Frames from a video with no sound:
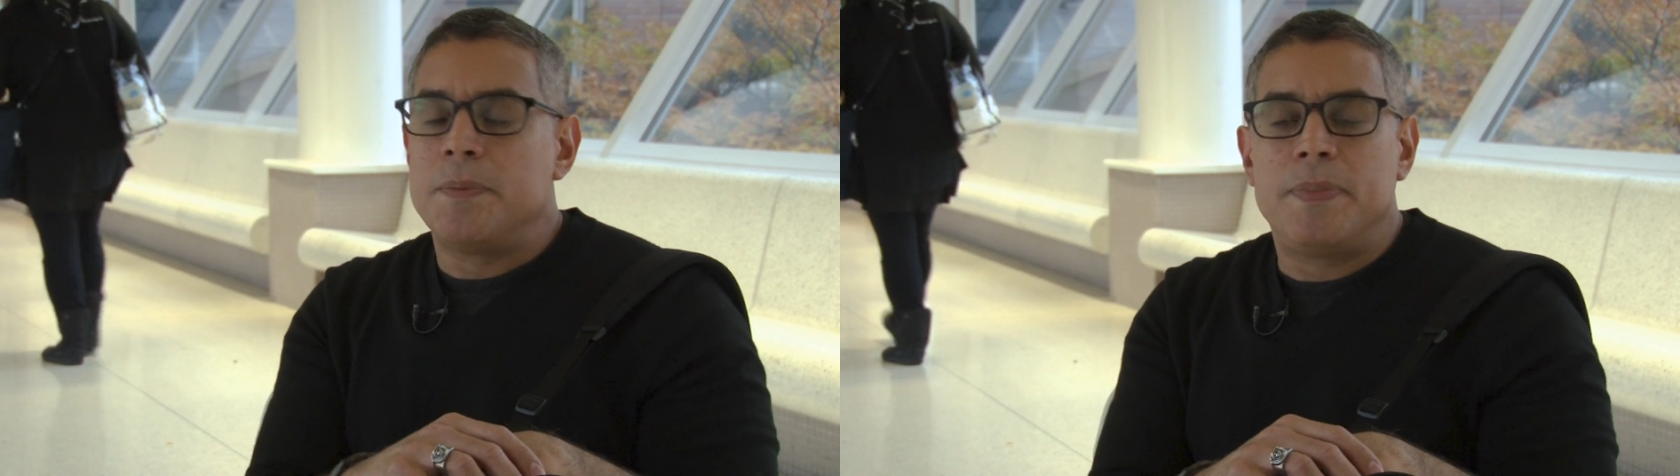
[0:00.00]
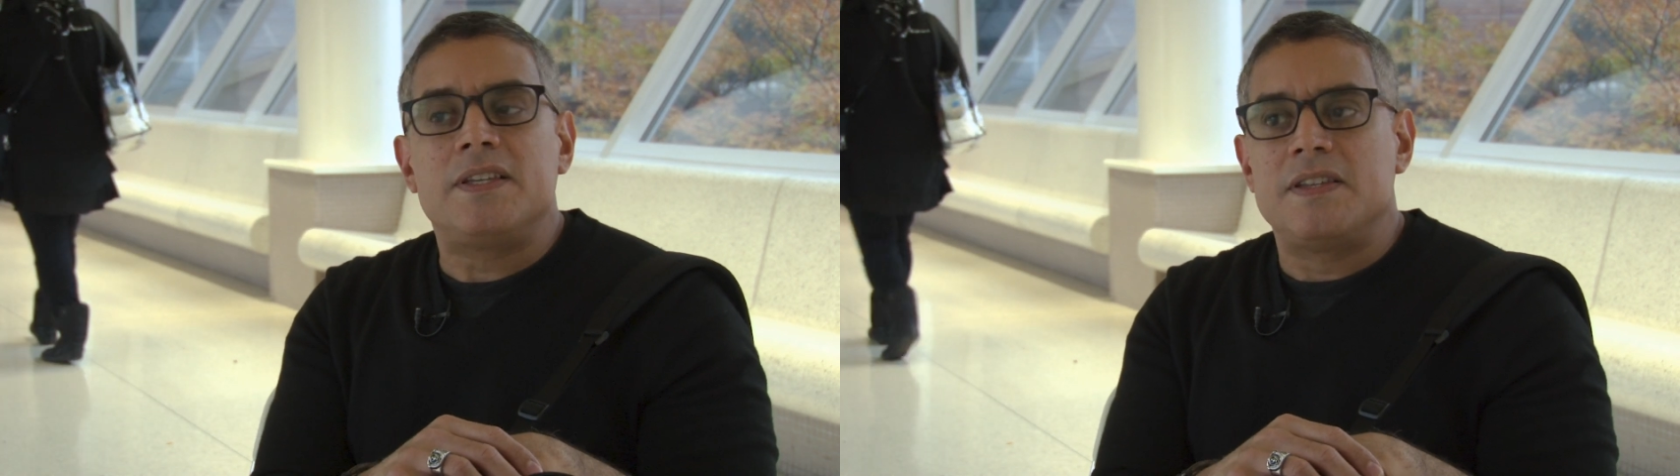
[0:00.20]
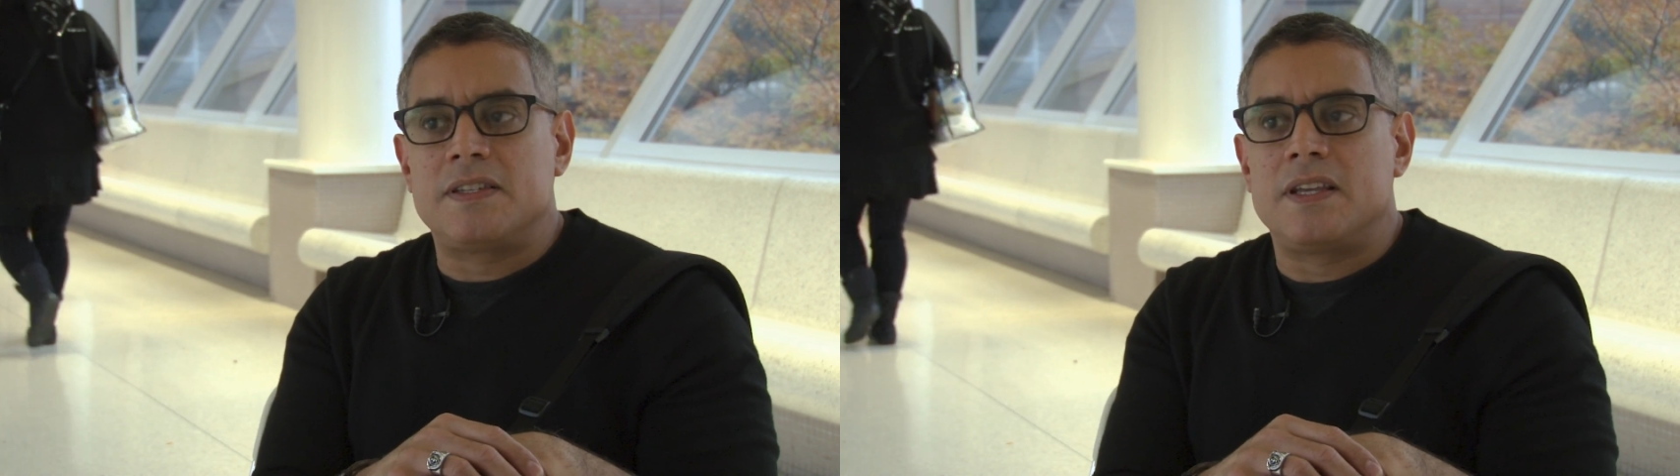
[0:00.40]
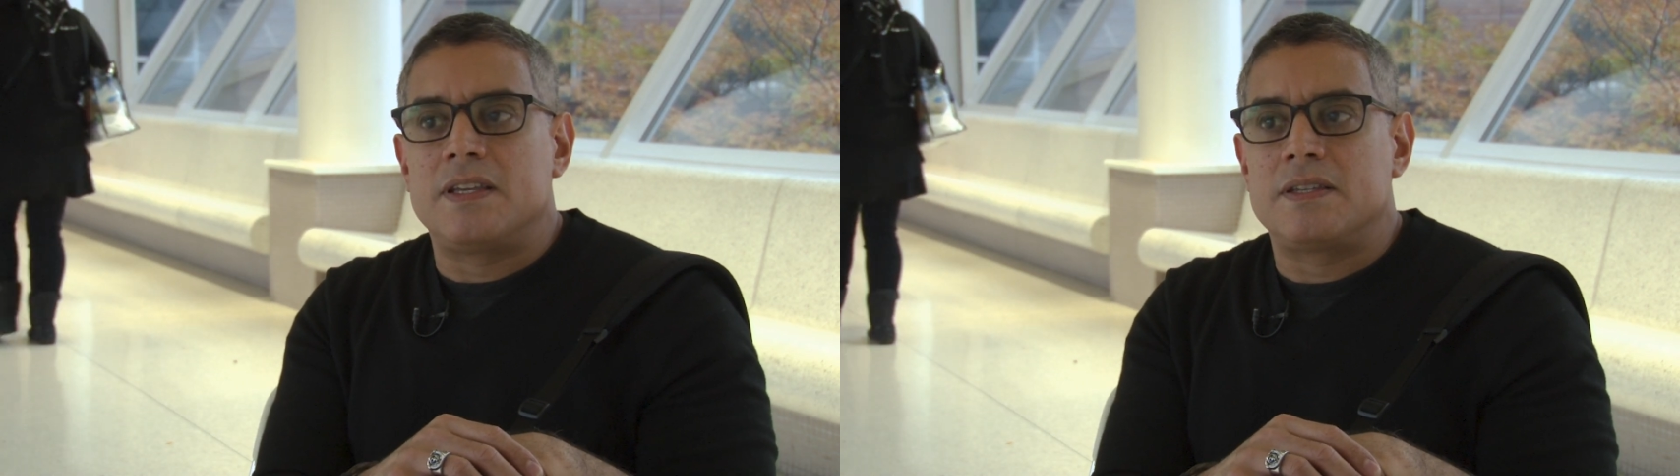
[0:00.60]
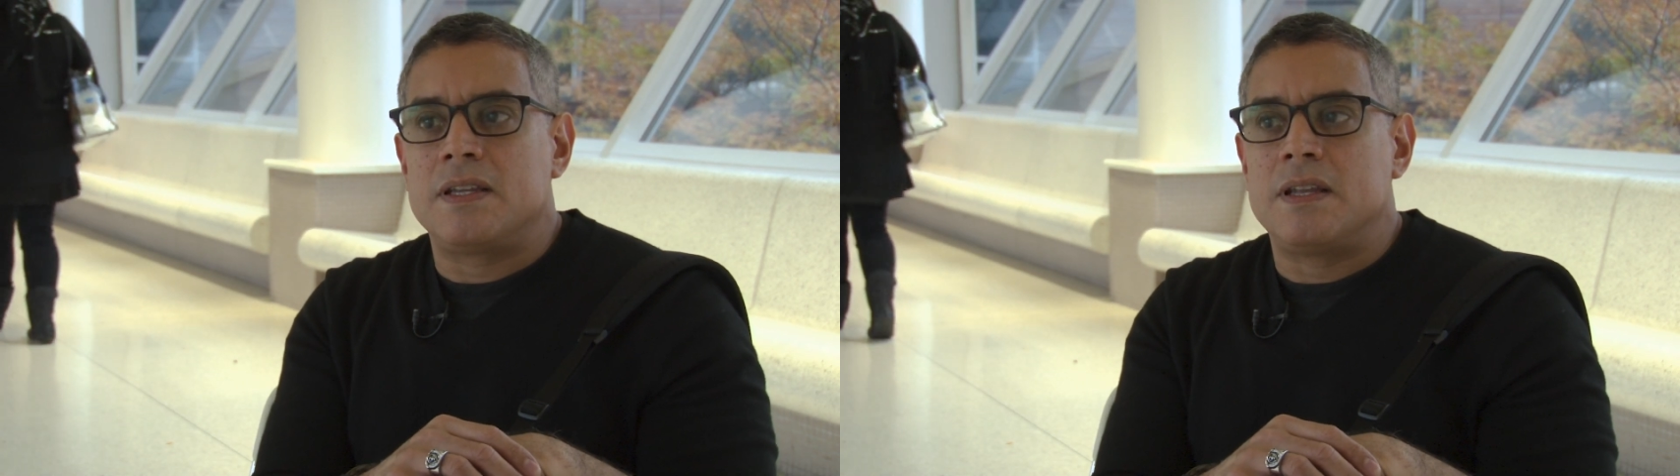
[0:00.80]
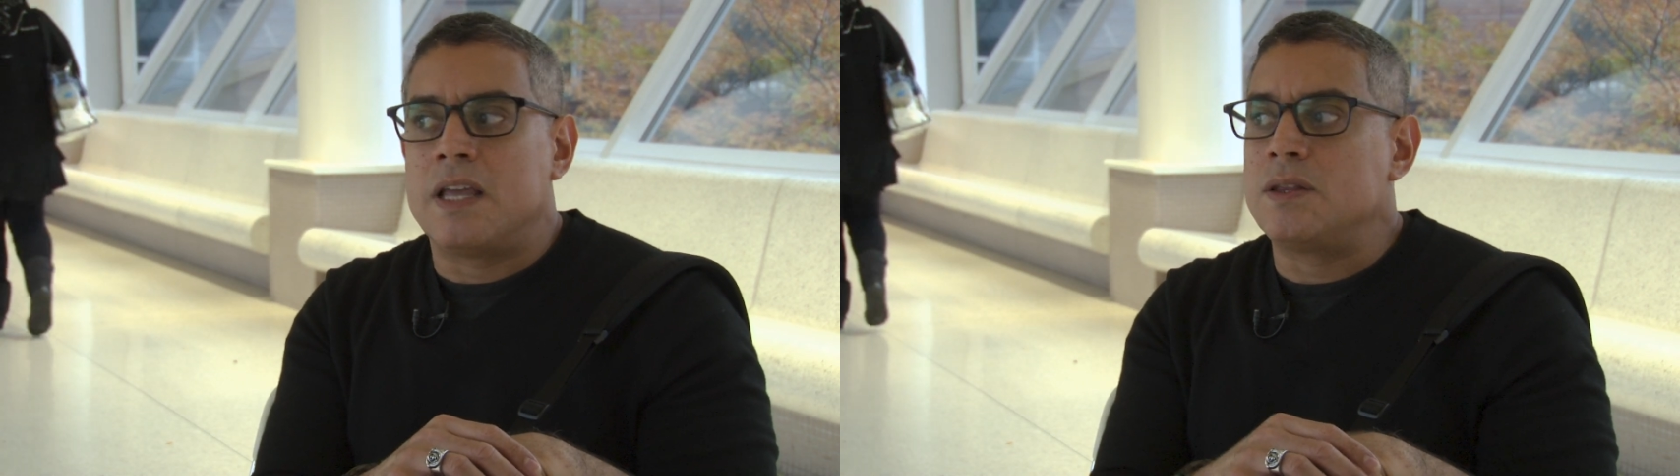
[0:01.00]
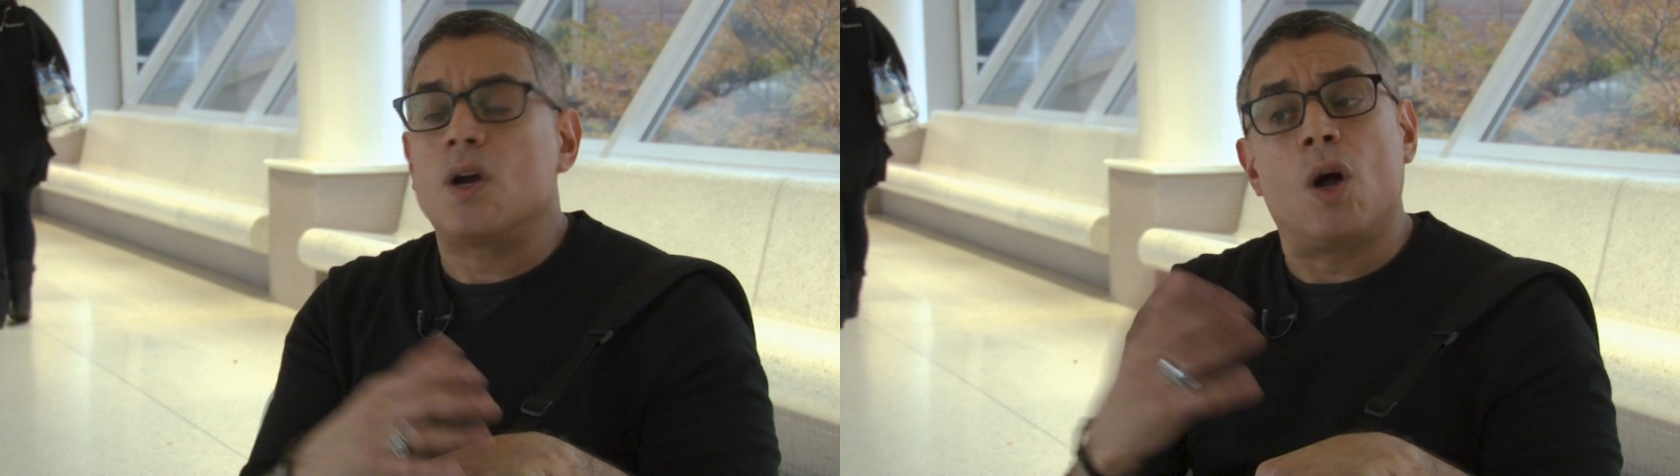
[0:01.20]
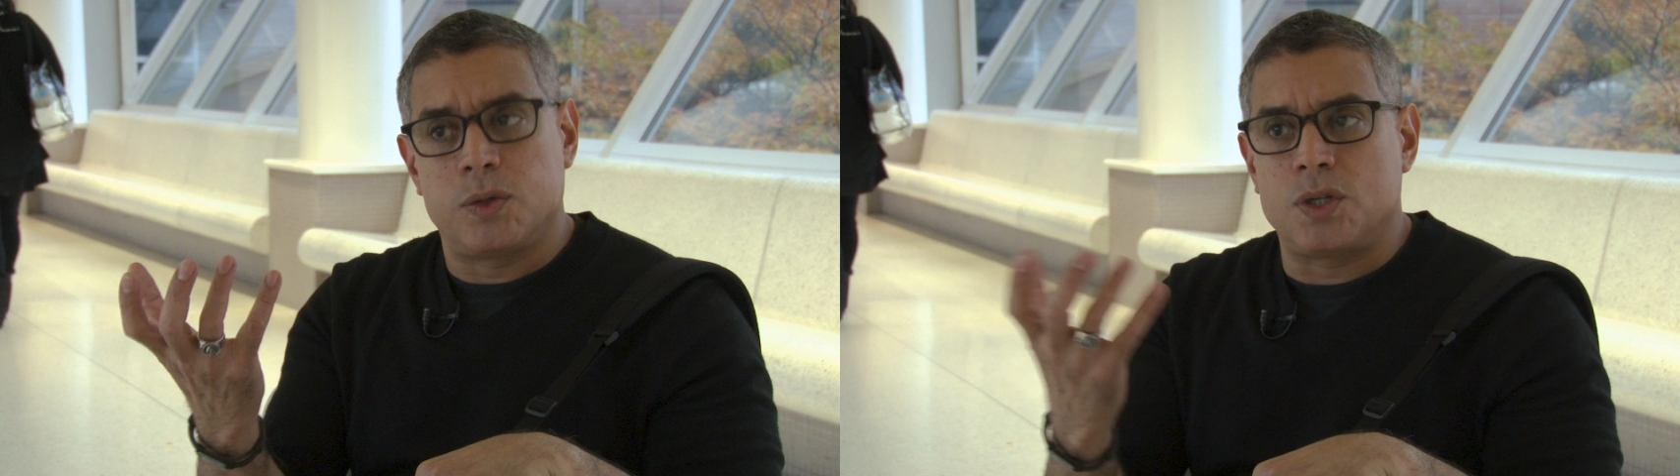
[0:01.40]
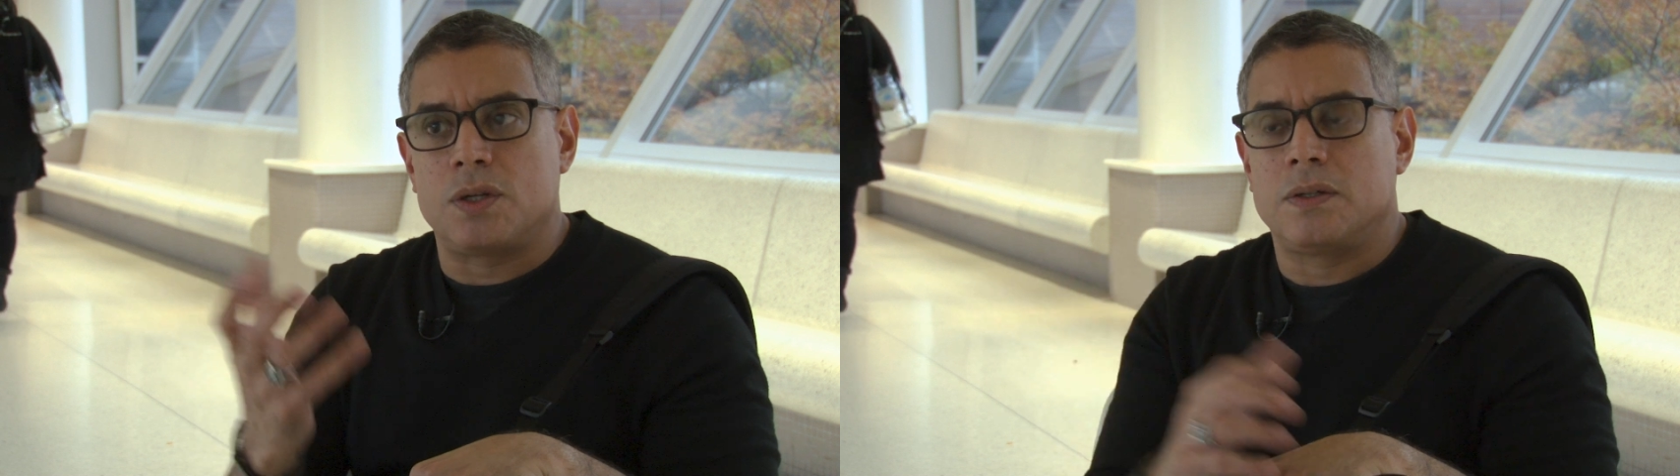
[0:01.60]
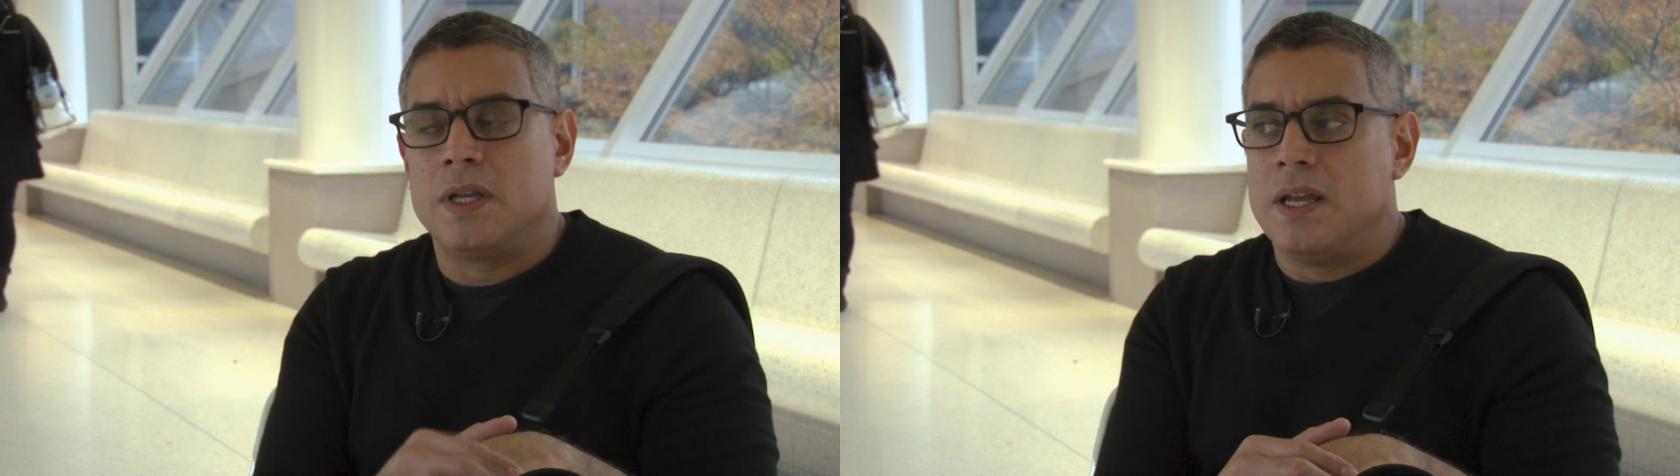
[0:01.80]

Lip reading: businesses and the culture.